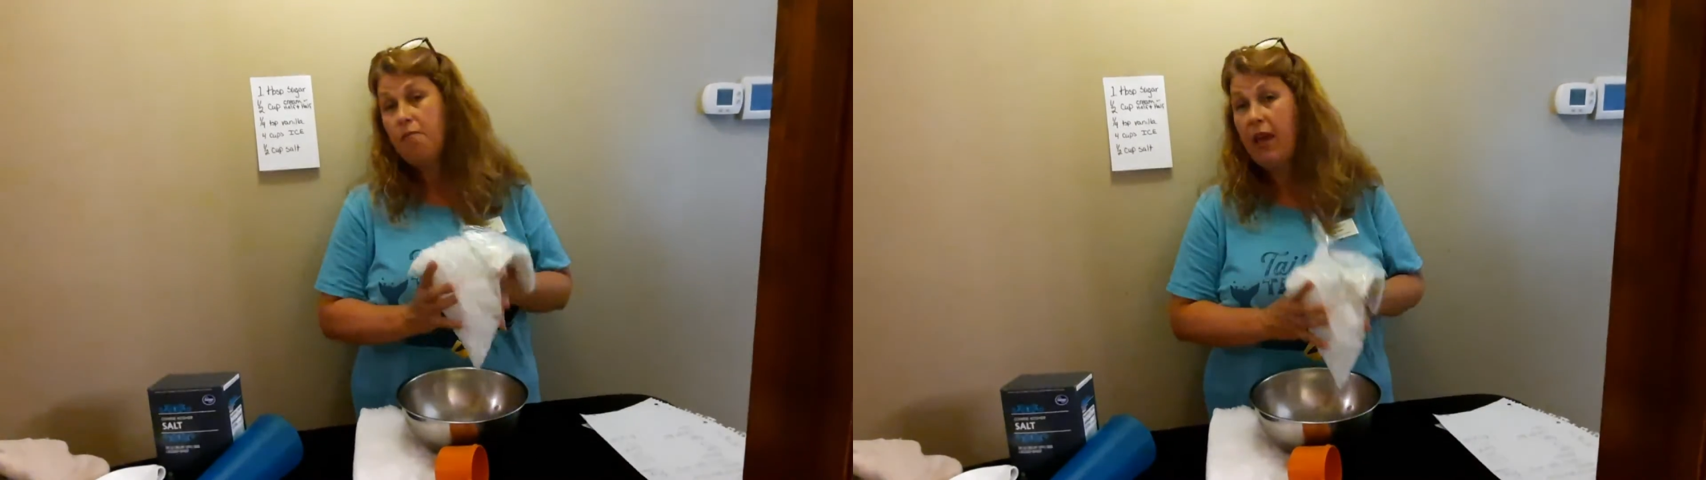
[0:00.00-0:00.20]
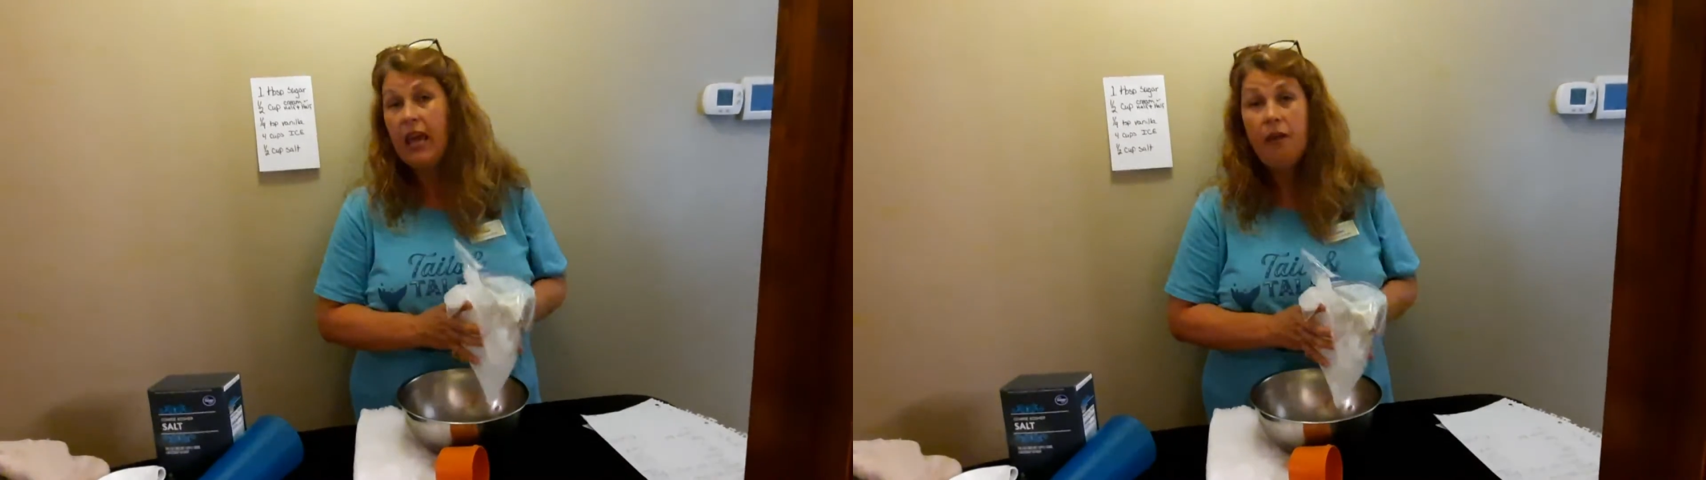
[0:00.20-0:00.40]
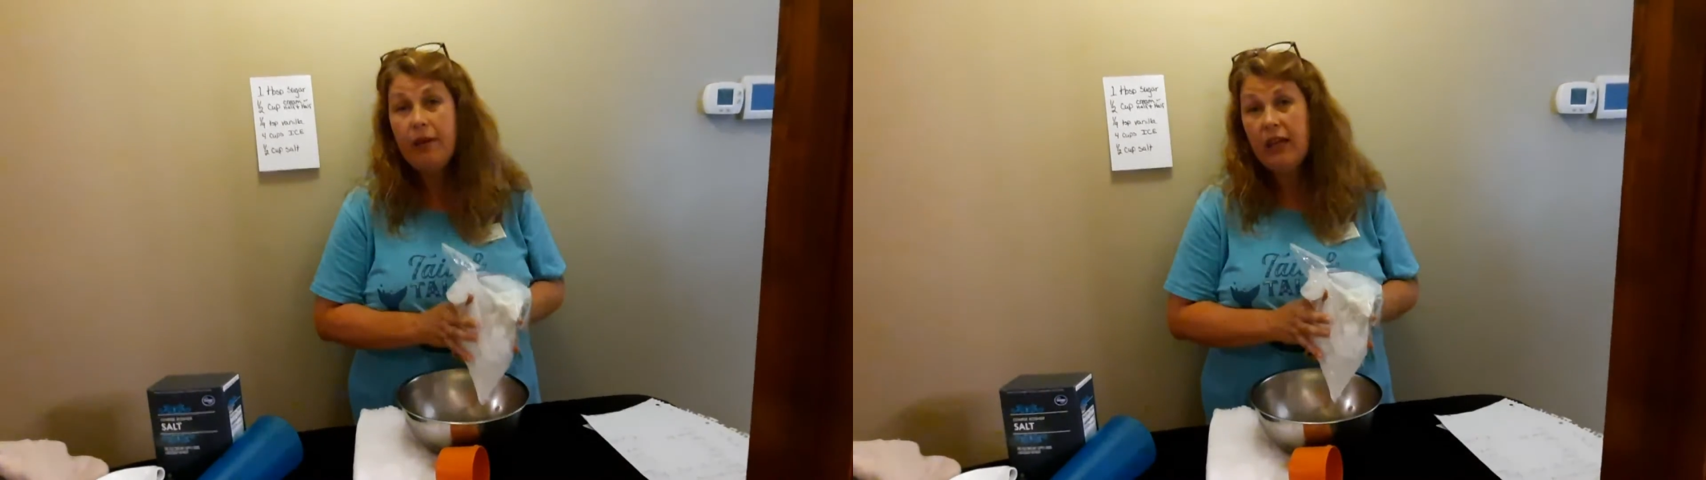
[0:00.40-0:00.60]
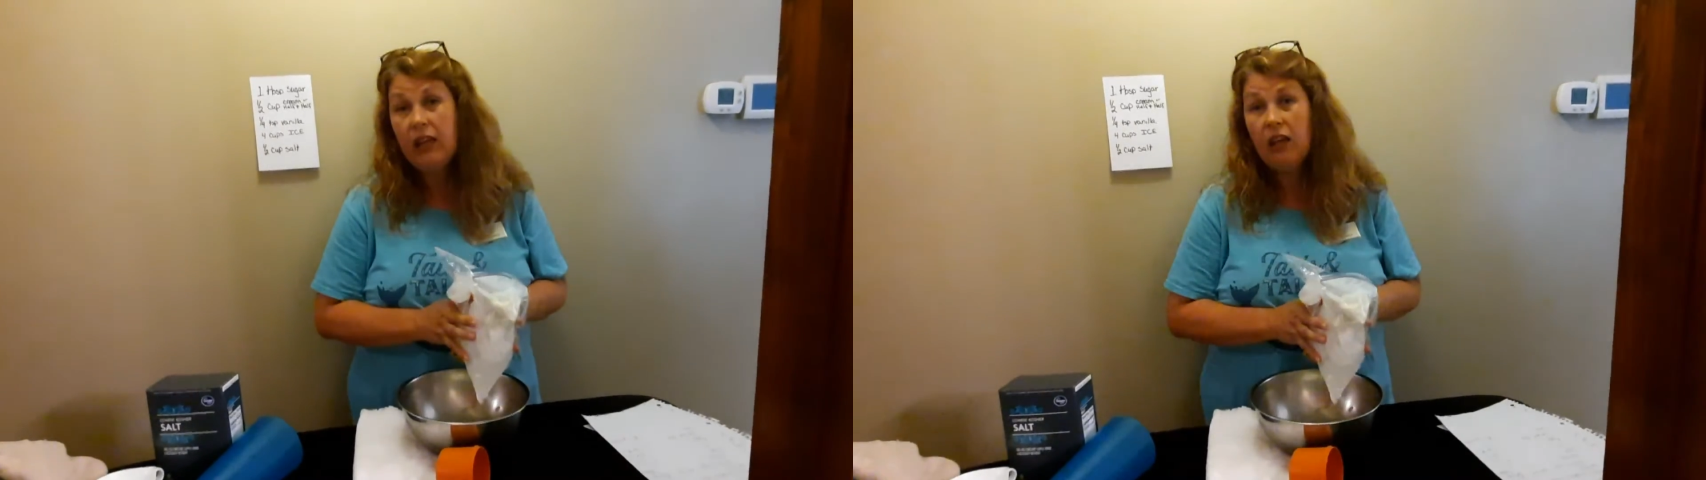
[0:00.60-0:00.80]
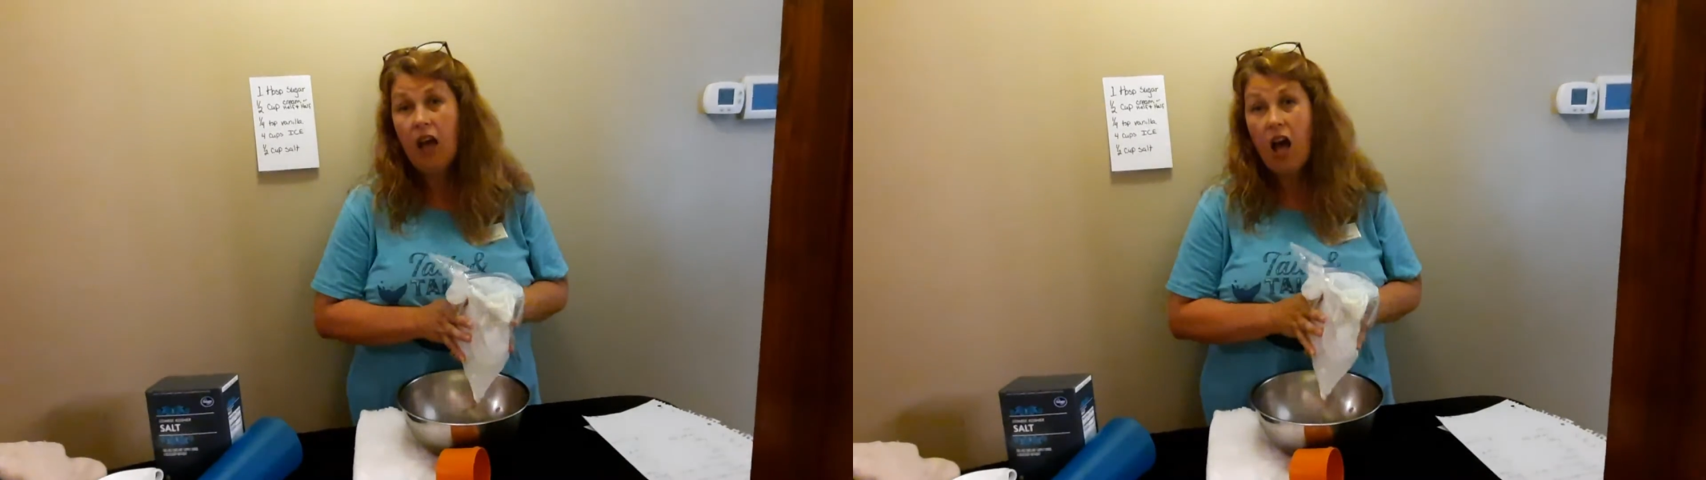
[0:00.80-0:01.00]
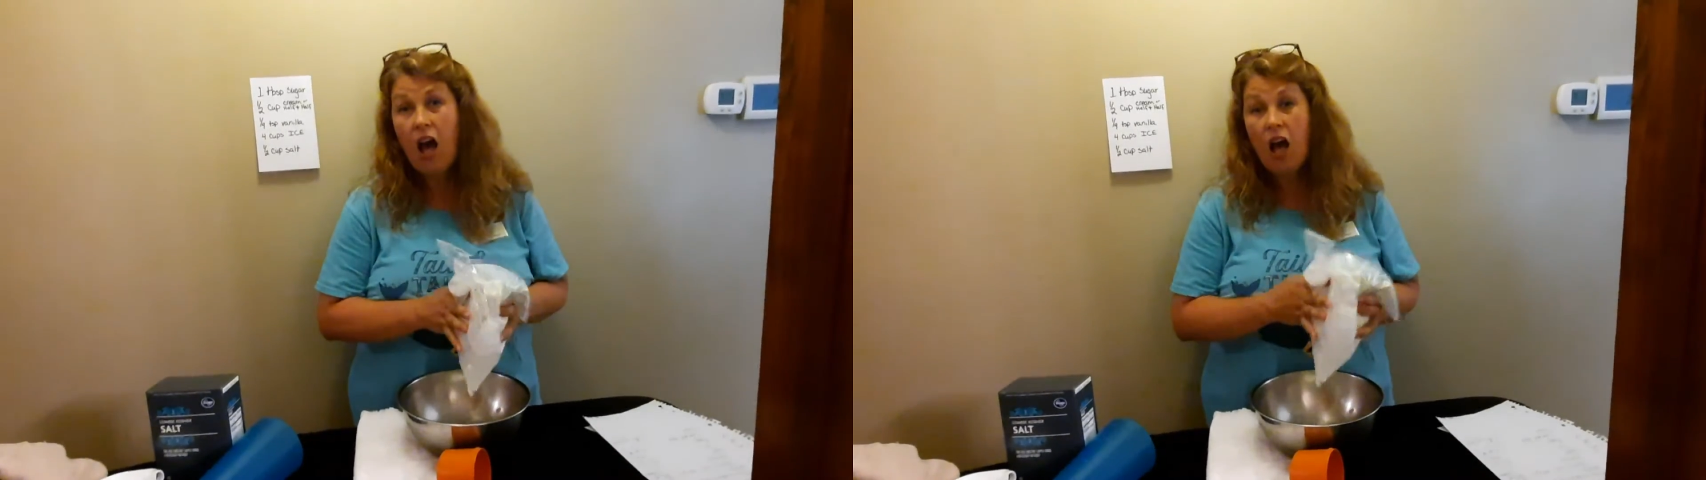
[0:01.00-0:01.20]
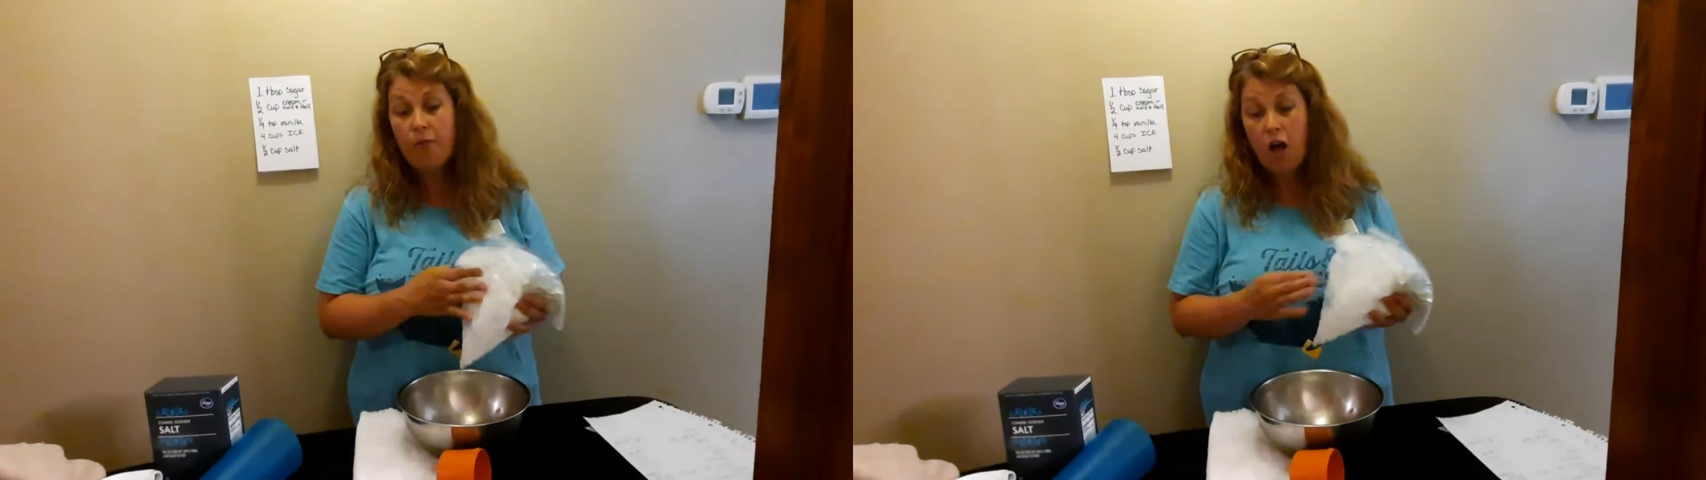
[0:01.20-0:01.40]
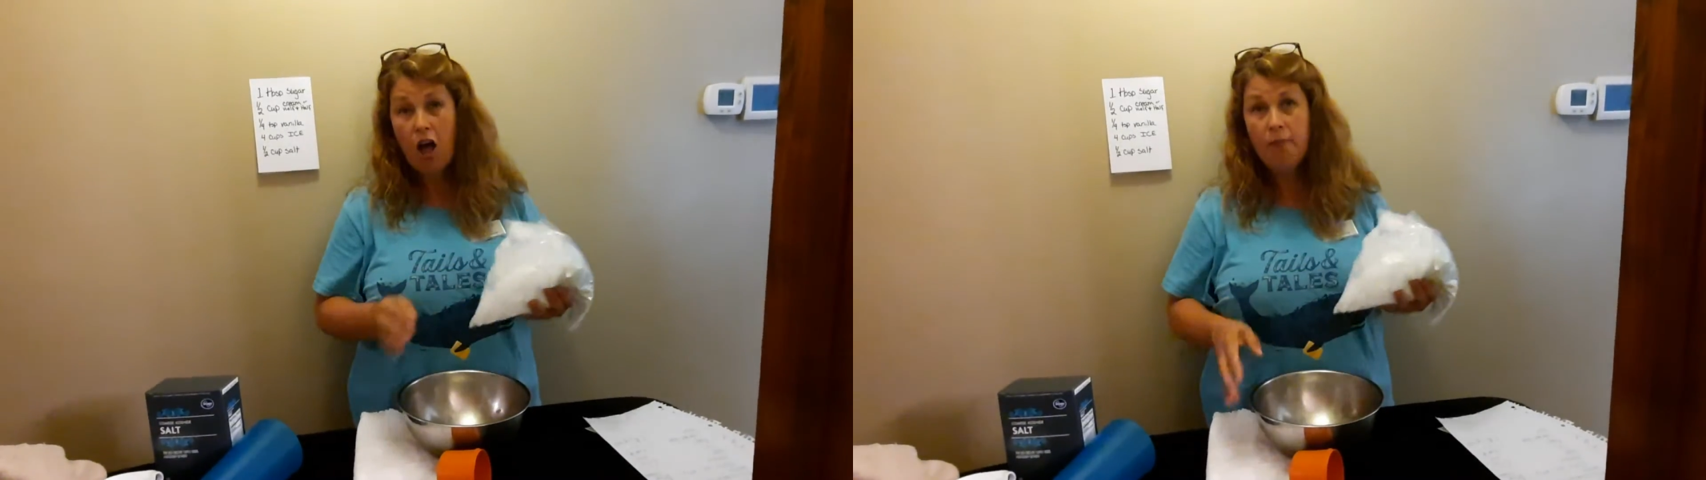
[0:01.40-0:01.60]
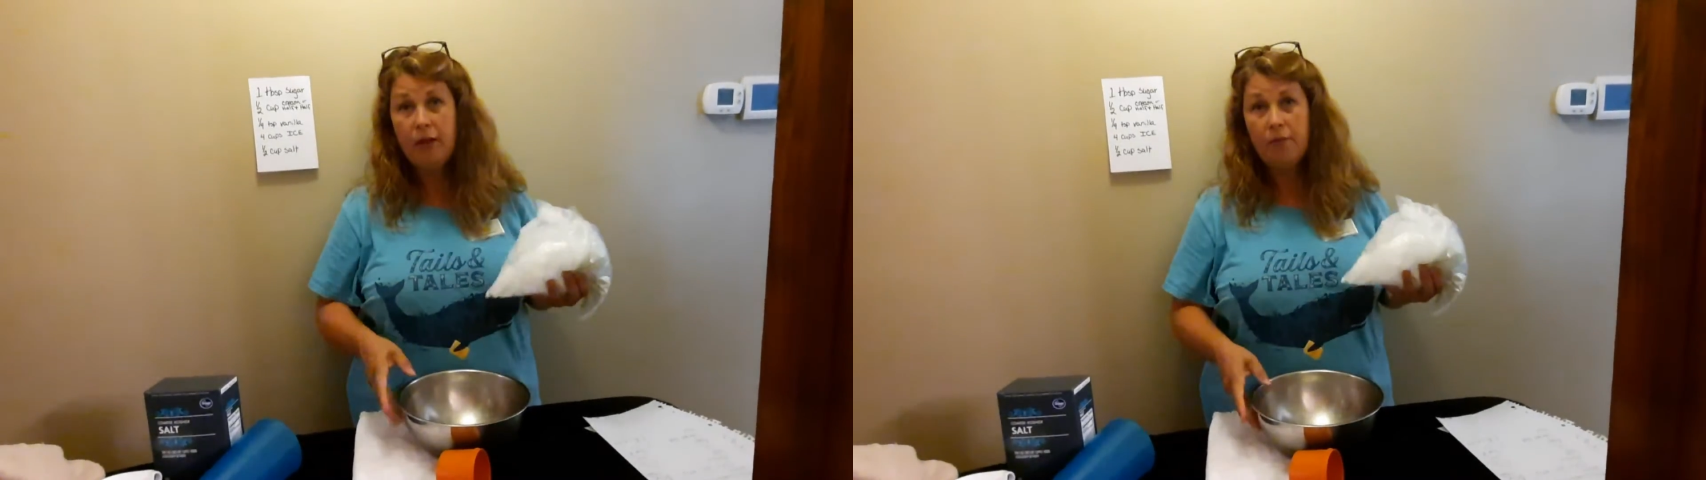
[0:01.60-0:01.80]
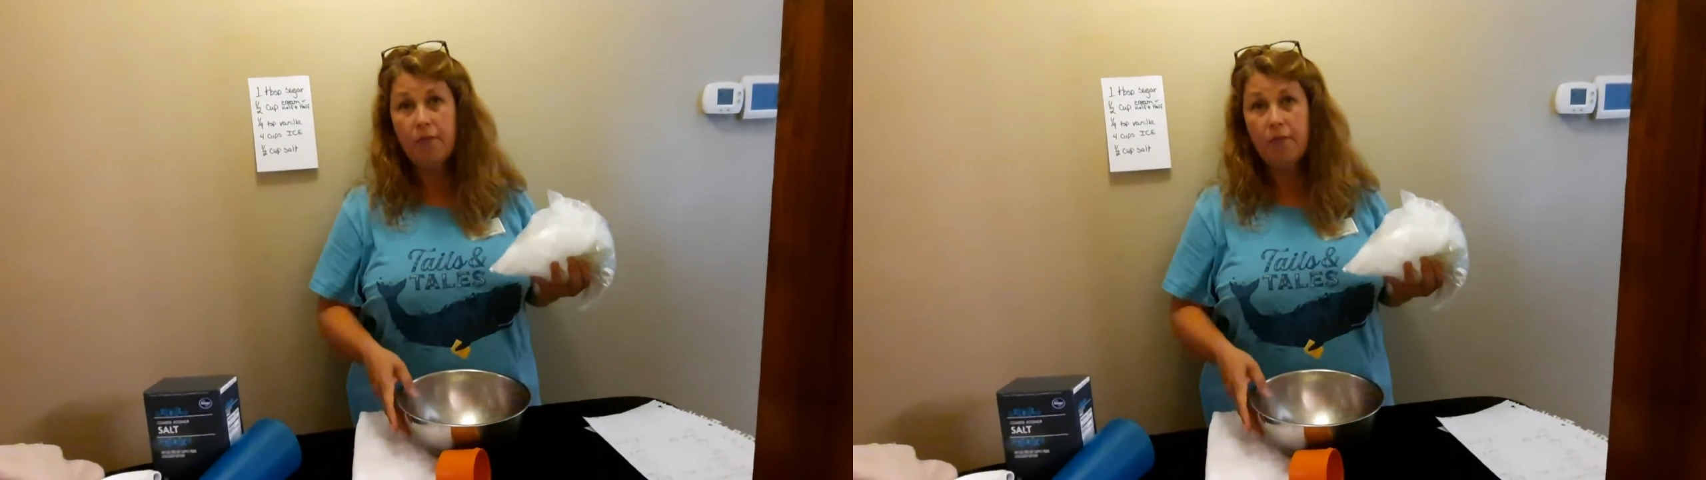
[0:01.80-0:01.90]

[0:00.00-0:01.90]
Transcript: Maybe almond